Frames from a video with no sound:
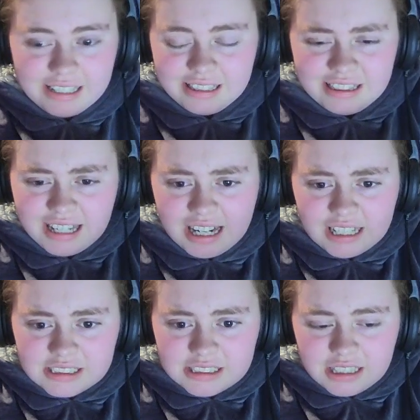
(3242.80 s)
in the
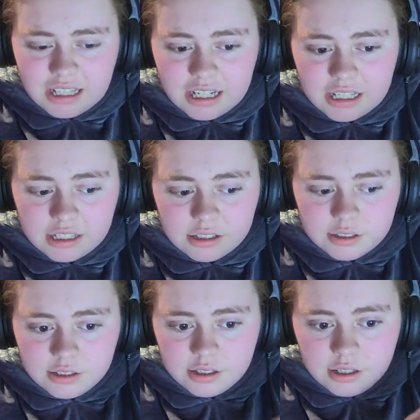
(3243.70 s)
last like
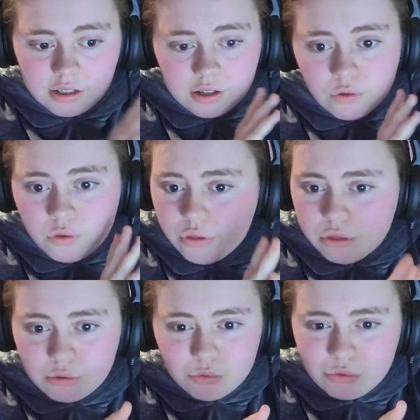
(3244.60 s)

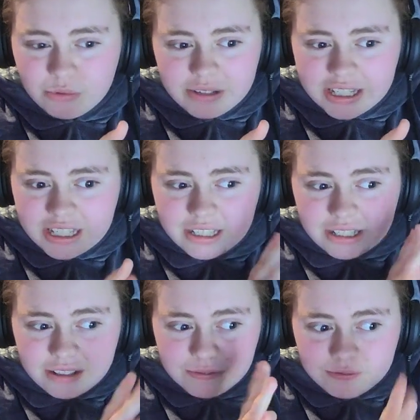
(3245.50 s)

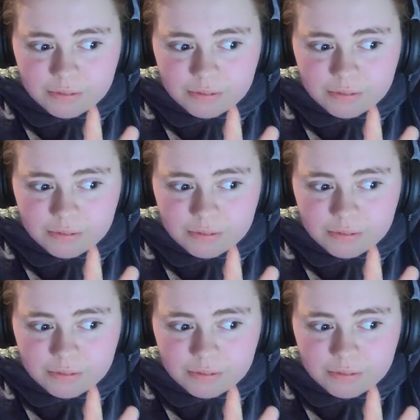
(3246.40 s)
three,